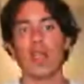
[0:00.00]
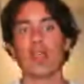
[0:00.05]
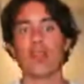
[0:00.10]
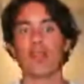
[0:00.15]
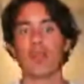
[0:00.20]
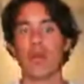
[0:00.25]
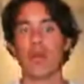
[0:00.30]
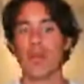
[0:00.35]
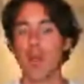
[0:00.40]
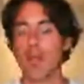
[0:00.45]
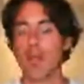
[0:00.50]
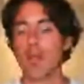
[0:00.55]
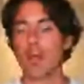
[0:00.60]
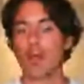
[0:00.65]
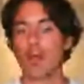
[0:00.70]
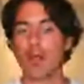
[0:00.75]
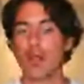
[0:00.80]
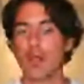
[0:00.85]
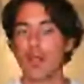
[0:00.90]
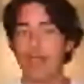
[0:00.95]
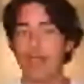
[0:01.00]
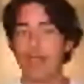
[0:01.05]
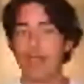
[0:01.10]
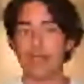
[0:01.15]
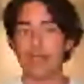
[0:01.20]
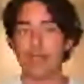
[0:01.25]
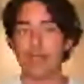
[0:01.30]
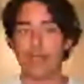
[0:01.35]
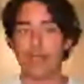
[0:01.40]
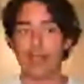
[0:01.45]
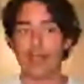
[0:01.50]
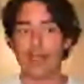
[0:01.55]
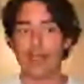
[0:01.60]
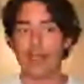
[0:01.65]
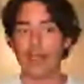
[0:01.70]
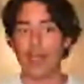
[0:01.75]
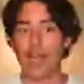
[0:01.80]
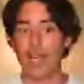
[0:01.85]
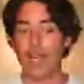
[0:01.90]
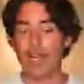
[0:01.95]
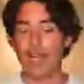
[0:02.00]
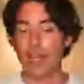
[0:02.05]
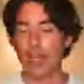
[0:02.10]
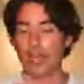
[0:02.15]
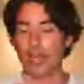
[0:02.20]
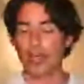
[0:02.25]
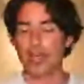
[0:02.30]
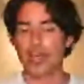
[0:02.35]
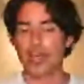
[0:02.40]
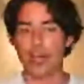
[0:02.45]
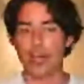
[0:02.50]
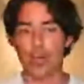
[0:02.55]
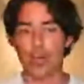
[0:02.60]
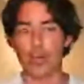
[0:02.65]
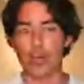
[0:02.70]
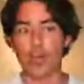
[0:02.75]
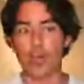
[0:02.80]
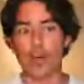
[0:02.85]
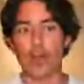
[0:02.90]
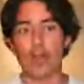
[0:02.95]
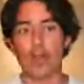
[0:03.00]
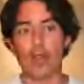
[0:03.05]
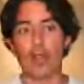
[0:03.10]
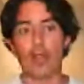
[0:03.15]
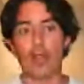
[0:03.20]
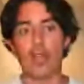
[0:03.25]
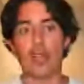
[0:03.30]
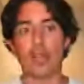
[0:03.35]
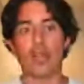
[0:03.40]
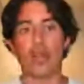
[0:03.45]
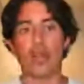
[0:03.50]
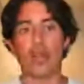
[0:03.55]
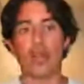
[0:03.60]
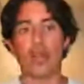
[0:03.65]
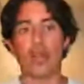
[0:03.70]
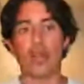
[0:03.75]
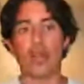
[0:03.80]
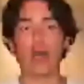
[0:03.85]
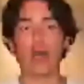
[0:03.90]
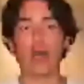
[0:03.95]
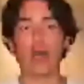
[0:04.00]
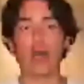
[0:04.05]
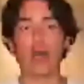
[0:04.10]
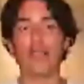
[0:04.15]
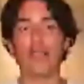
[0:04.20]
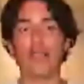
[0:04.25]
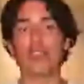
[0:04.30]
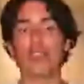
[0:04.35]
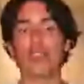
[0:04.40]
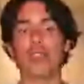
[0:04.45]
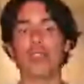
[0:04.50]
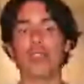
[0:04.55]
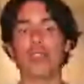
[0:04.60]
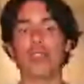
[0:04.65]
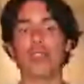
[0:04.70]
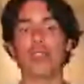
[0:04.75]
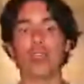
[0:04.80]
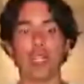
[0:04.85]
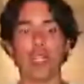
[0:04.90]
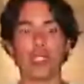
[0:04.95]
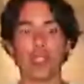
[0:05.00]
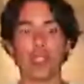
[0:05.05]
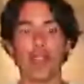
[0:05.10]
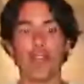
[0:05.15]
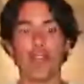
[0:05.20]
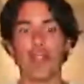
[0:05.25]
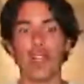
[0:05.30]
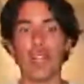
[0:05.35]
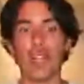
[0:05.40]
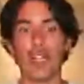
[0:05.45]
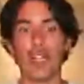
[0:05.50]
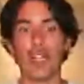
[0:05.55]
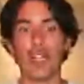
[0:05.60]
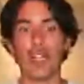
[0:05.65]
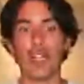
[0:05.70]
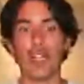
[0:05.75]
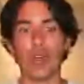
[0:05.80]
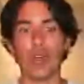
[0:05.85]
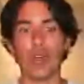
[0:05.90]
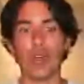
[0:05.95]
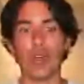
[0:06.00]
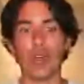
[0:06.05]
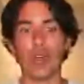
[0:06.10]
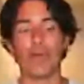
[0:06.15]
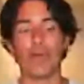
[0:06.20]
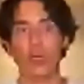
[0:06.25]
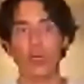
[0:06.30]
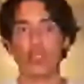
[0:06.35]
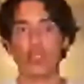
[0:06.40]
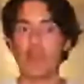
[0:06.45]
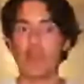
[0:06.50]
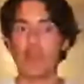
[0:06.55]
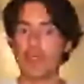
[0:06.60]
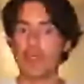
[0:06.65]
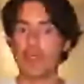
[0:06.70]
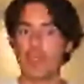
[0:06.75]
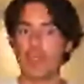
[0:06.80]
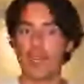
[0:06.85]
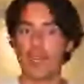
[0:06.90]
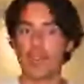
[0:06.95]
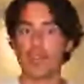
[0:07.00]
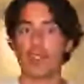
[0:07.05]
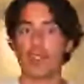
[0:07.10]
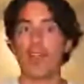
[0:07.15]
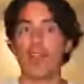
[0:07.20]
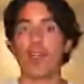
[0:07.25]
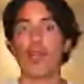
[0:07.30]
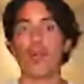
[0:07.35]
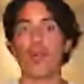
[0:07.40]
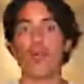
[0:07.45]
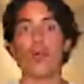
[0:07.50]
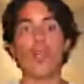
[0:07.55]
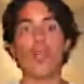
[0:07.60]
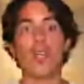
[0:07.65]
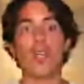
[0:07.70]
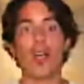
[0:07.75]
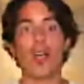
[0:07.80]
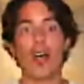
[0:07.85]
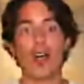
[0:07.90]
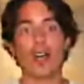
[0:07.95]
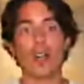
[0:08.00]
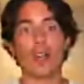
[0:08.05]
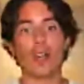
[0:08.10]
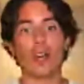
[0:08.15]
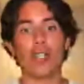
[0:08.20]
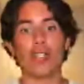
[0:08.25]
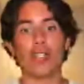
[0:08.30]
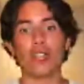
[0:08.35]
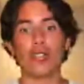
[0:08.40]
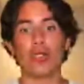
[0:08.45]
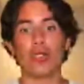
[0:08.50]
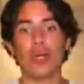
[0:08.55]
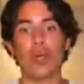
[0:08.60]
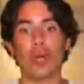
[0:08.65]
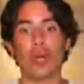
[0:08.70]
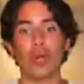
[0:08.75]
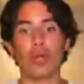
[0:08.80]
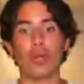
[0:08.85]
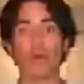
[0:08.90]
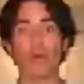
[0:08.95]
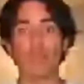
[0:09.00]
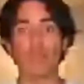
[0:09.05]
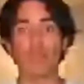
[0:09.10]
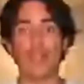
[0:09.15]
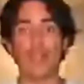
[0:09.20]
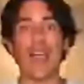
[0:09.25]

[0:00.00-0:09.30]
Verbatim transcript: Remember that along this whole month related to the constellation of Leo, which means that we are going to work with the